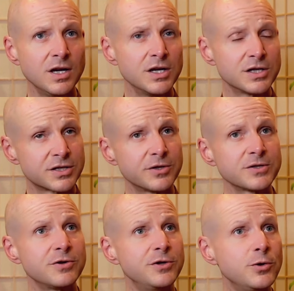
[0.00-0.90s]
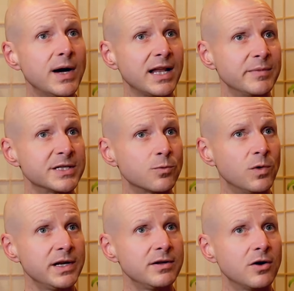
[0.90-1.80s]
So those are new elements.
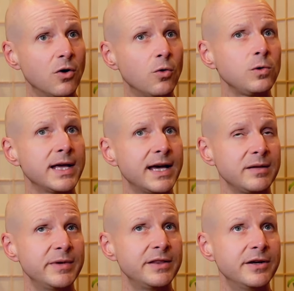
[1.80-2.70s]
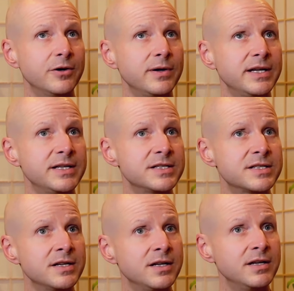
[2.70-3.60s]
One old element, though,
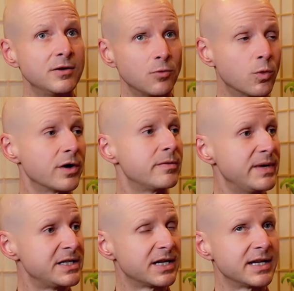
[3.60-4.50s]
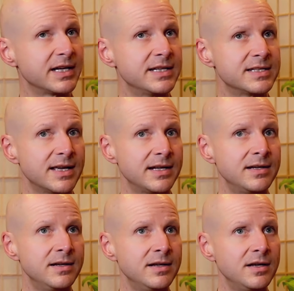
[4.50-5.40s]
is worth mentioning, is that